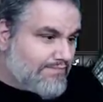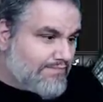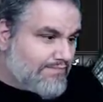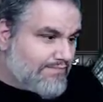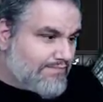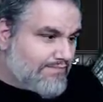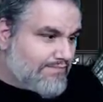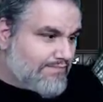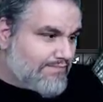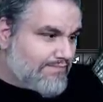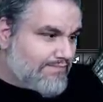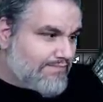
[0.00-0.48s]

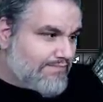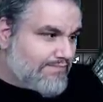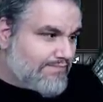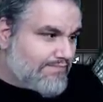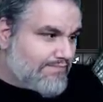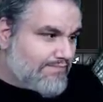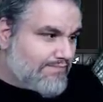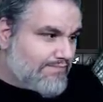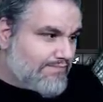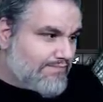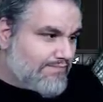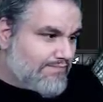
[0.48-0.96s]

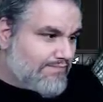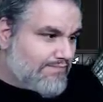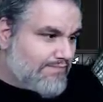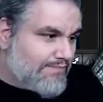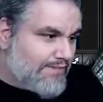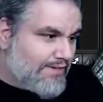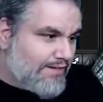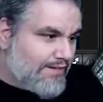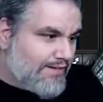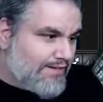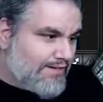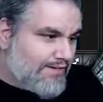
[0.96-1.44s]
Doobly.
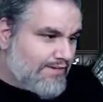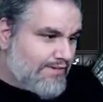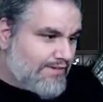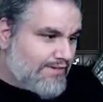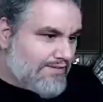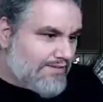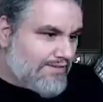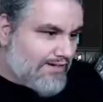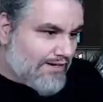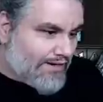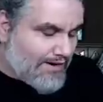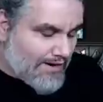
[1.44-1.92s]

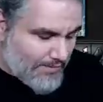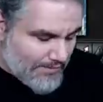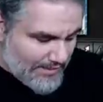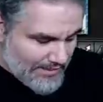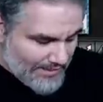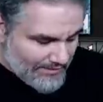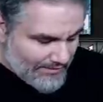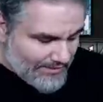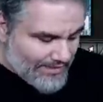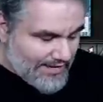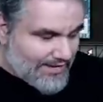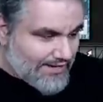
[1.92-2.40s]
All right, we
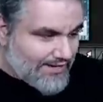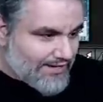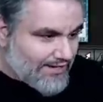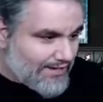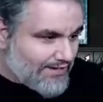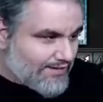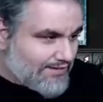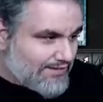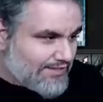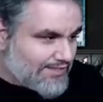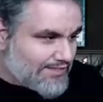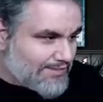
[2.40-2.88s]
need to land
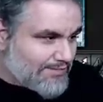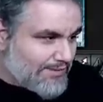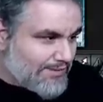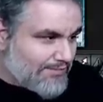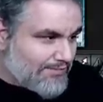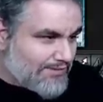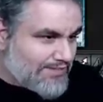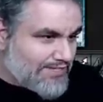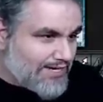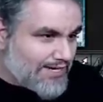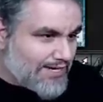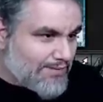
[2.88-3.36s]
here because we
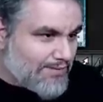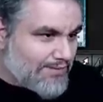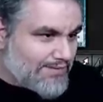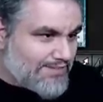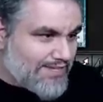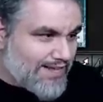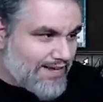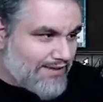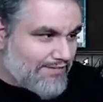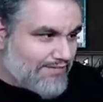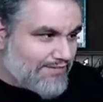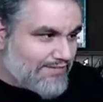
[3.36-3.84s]
can tuck it with
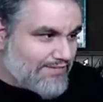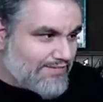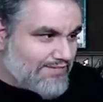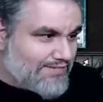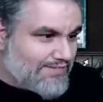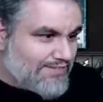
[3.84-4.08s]
Tef.